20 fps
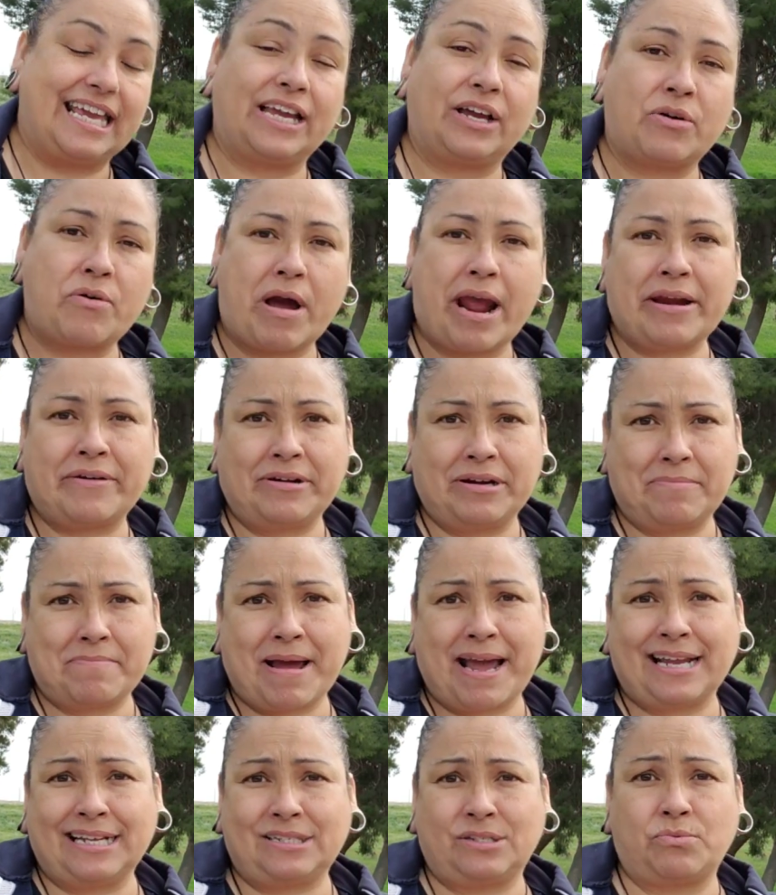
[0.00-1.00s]
Inquiring
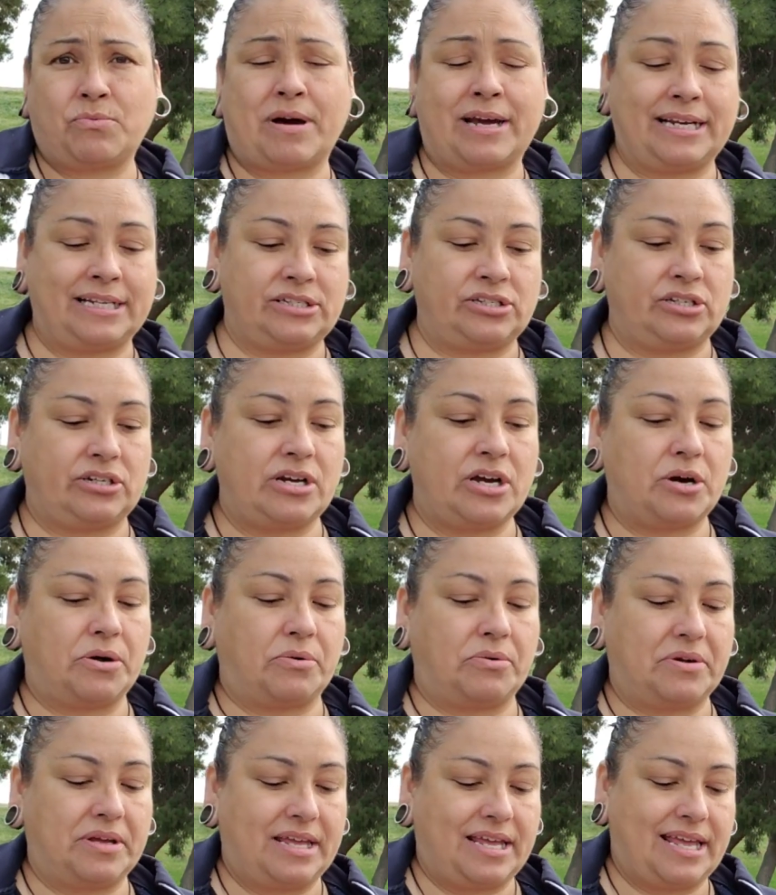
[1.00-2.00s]
minds wanted to
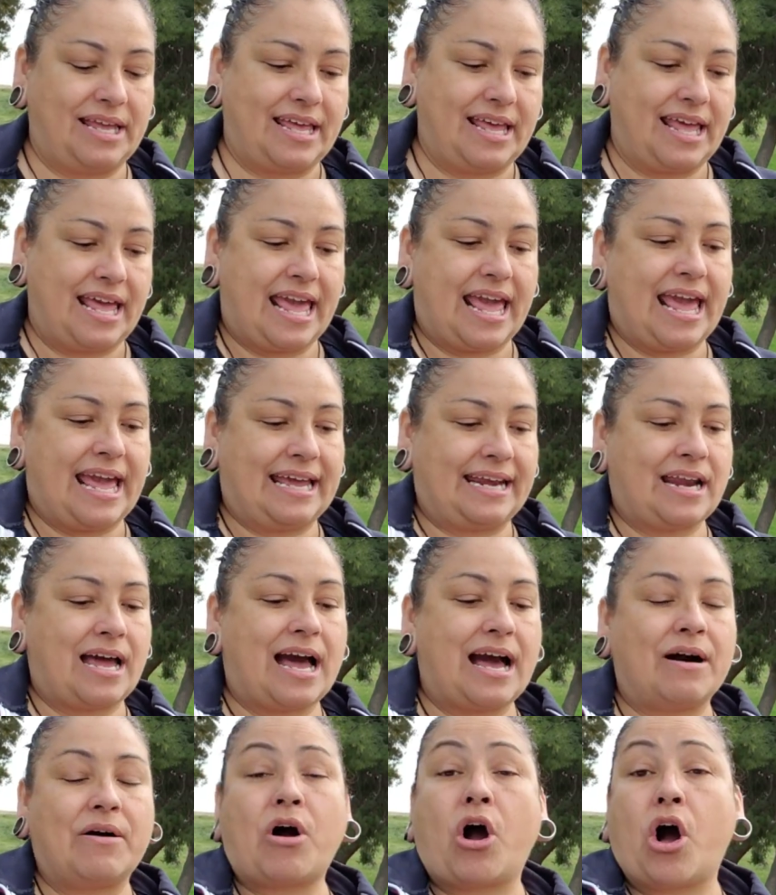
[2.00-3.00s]
know, and
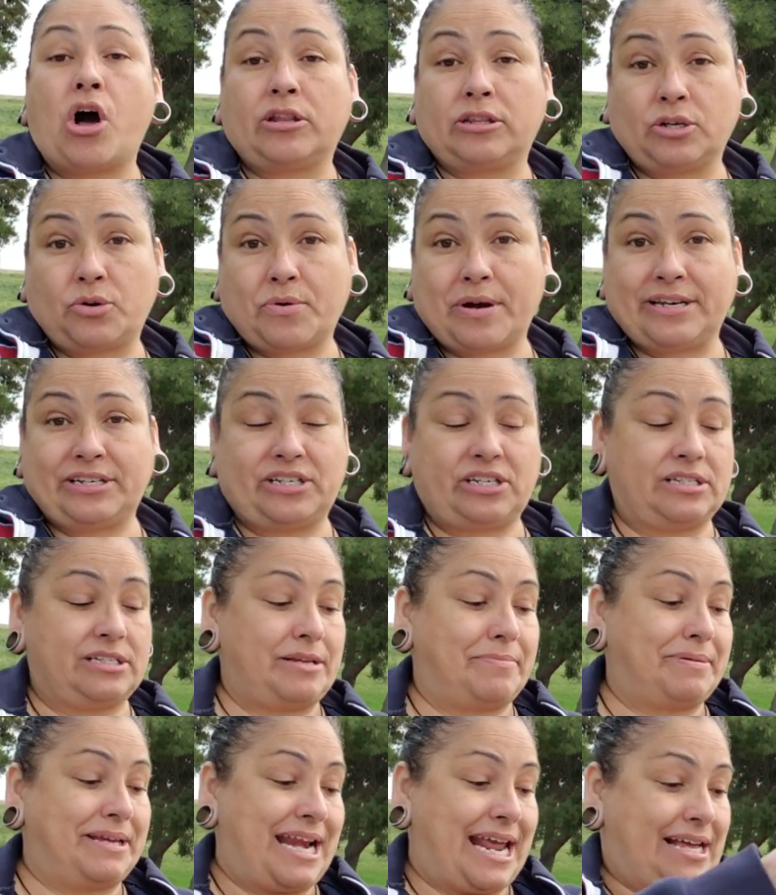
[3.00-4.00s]
all the
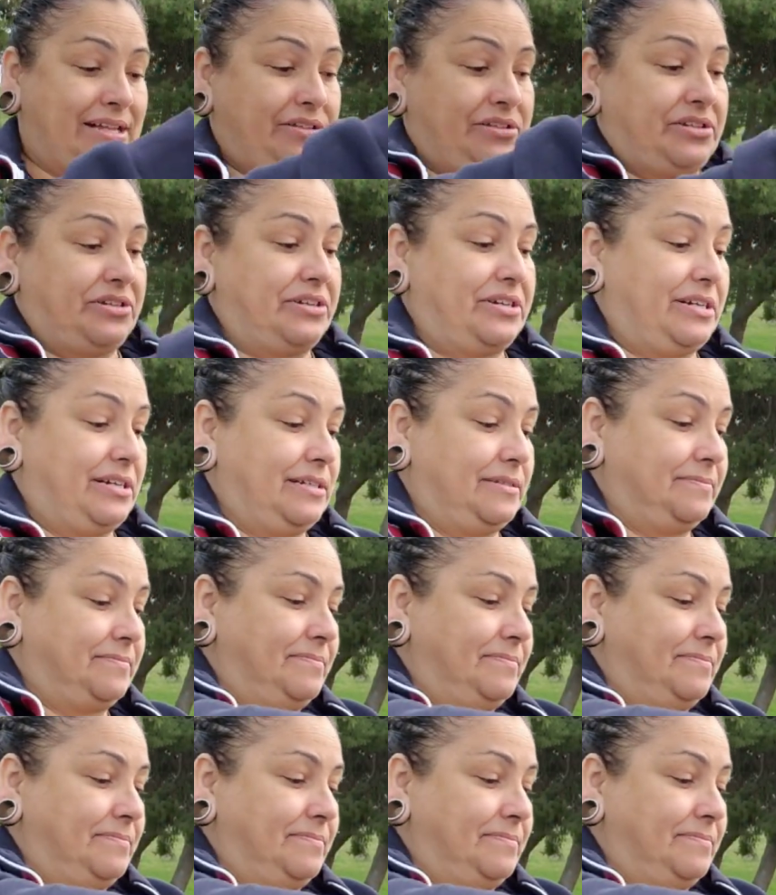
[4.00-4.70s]
questions have been answered.